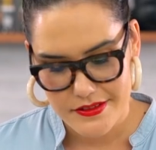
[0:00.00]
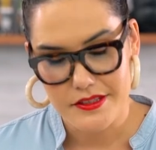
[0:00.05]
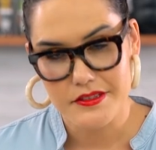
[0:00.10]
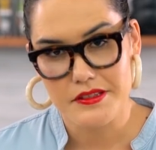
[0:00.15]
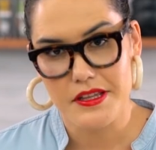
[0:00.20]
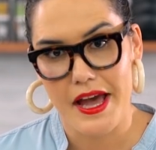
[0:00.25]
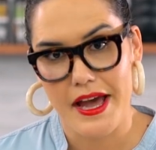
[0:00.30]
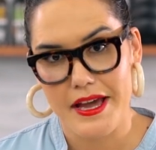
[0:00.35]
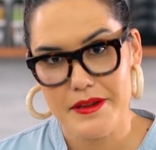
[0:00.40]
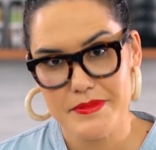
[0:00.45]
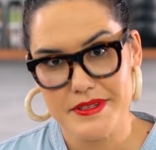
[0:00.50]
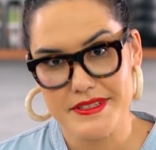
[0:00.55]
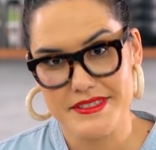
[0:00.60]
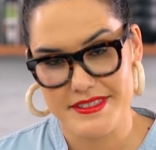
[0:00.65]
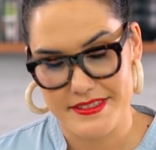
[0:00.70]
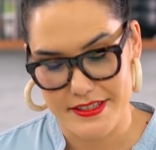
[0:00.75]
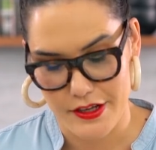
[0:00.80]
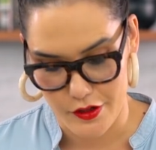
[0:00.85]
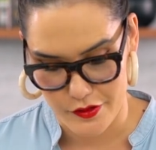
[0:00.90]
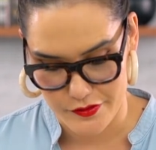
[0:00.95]
the lime
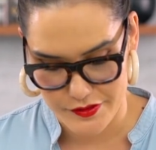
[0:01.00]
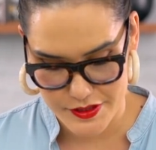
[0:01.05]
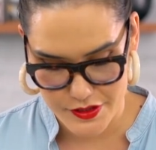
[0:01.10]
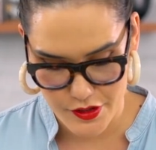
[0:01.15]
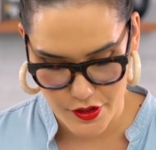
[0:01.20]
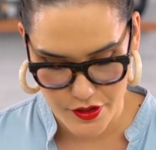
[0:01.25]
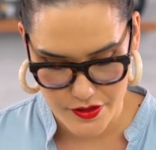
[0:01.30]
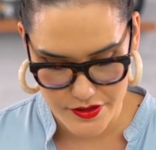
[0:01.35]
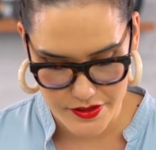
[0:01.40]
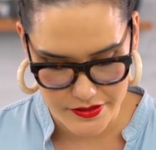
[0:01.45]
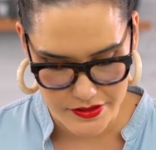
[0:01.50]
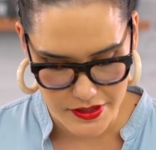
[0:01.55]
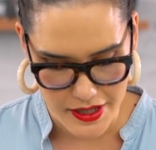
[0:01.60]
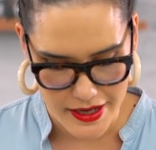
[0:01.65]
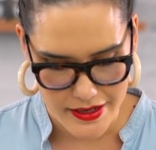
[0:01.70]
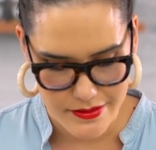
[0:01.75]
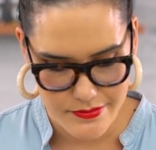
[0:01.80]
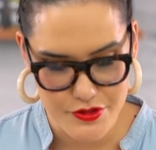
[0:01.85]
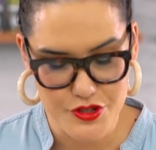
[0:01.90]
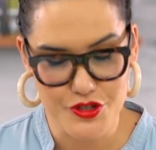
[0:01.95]
itself, so the
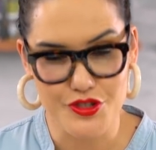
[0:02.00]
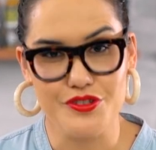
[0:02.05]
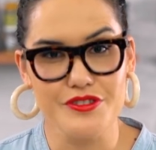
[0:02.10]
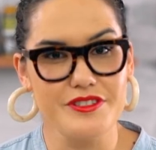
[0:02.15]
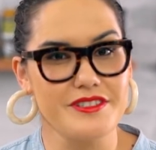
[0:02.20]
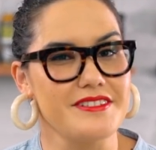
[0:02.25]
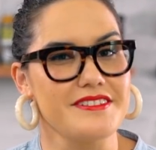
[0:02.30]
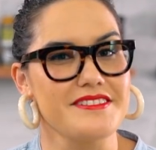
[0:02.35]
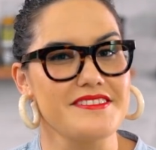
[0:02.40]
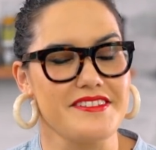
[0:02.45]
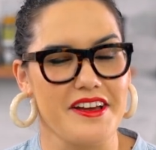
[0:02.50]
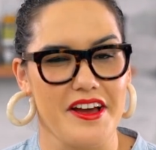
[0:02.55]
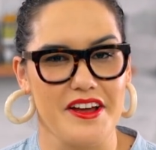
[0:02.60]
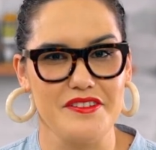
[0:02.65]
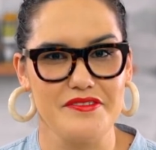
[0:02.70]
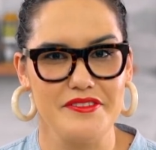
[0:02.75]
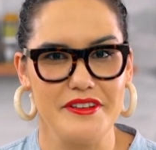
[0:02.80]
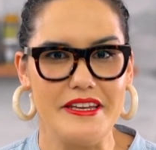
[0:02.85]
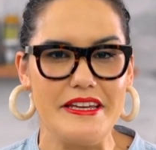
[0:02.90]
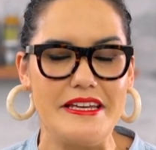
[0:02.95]
lime juice
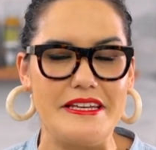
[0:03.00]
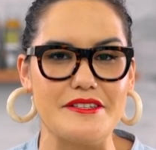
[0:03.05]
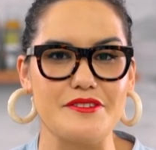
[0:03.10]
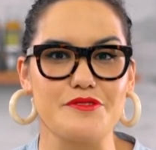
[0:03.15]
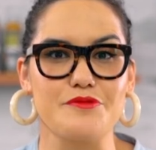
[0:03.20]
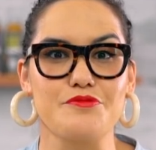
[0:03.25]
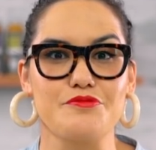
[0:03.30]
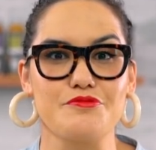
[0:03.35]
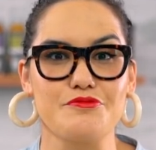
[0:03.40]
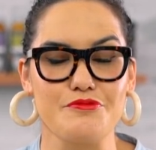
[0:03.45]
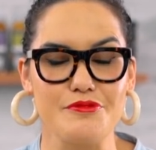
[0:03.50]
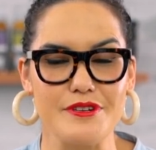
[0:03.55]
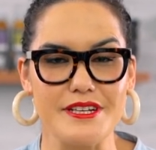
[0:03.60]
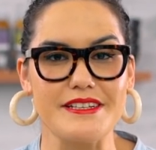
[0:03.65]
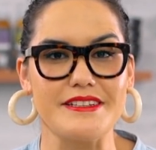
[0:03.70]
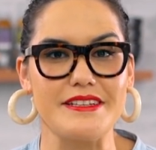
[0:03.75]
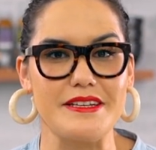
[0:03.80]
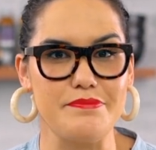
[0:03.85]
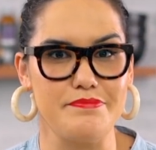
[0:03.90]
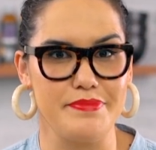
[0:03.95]
inside of here is
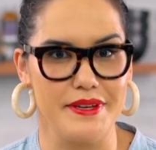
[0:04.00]
really